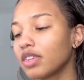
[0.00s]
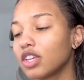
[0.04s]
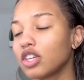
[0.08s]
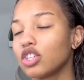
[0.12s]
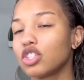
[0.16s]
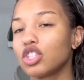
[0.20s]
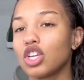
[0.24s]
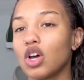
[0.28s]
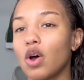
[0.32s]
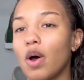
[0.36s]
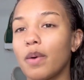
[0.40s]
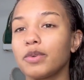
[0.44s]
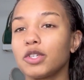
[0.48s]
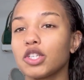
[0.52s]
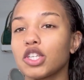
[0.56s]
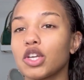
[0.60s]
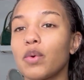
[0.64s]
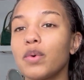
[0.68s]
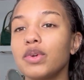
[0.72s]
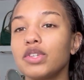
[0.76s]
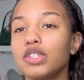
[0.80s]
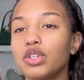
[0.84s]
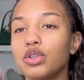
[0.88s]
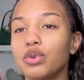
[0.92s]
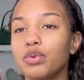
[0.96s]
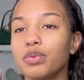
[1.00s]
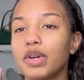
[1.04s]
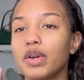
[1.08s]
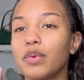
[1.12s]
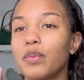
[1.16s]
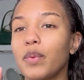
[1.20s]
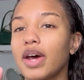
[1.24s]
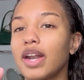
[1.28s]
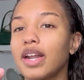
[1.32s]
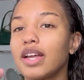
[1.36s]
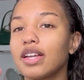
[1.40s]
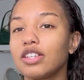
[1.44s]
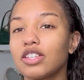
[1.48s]
So I'm just going to
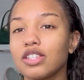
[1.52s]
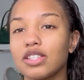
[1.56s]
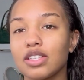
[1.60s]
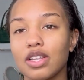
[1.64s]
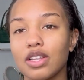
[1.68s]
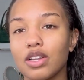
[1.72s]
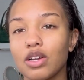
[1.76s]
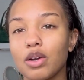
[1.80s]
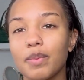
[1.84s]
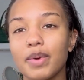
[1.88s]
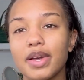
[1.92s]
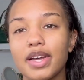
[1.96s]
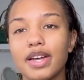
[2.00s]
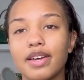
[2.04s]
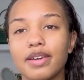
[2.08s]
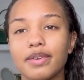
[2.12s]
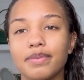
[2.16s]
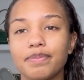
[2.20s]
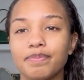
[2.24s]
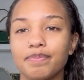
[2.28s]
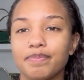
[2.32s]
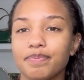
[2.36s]
re-wet it just a little bit.